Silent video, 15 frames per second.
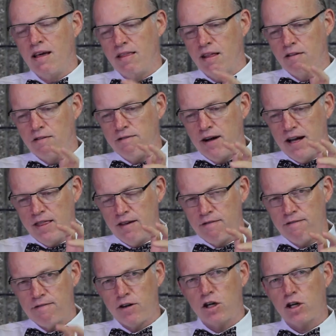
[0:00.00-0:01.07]
They'll find the
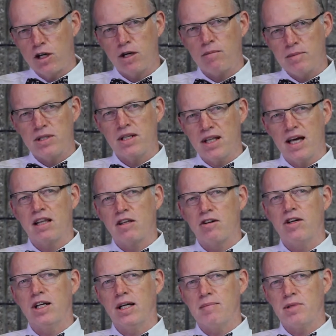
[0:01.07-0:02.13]
verbs in that
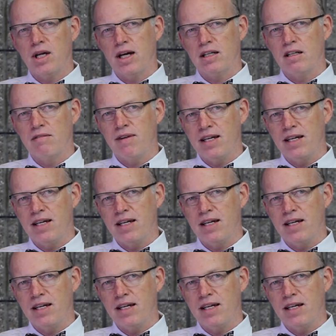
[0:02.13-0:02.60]
learning objective